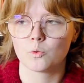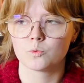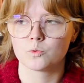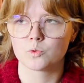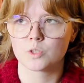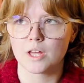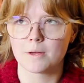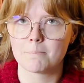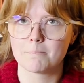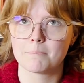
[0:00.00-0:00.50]

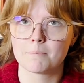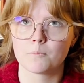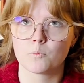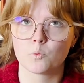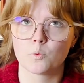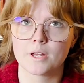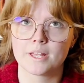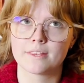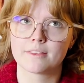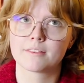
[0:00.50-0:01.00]
that
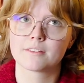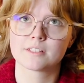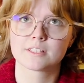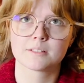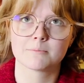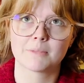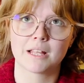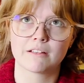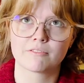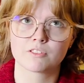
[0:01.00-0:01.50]
with
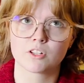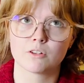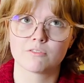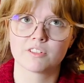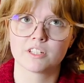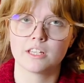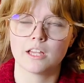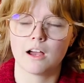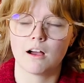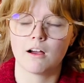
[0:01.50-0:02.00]
some leftover
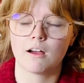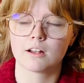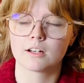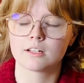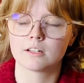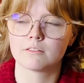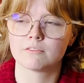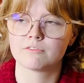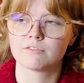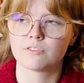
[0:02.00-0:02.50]

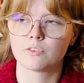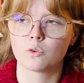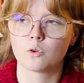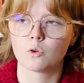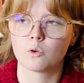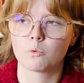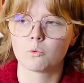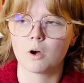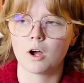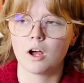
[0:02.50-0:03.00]
yarn
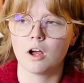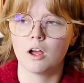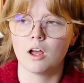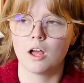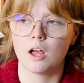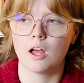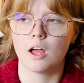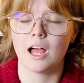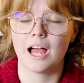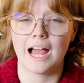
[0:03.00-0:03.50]
for
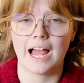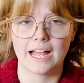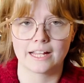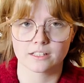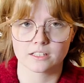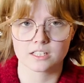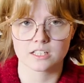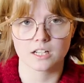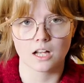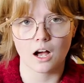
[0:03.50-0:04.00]
a hat
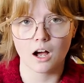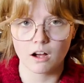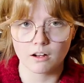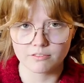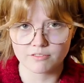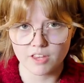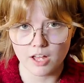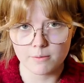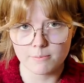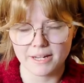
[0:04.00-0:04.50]
and a scarf
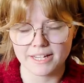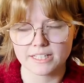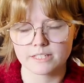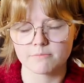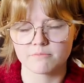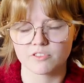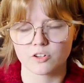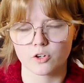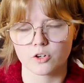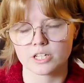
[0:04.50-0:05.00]
I made him
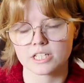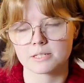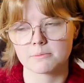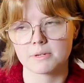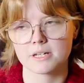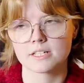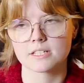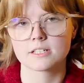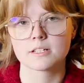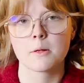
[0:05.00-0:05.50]
for
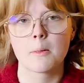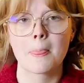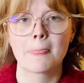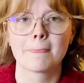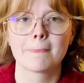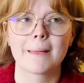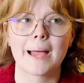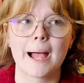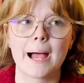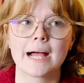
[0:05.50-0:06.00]
Christmas,
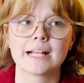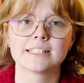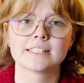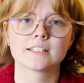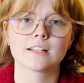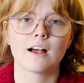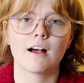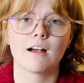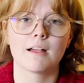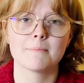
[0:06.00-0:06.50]
and
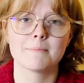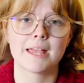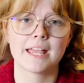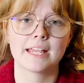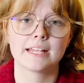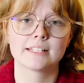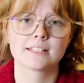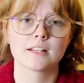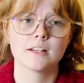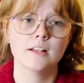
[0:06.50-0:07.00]
I
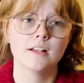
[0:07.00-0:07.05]
made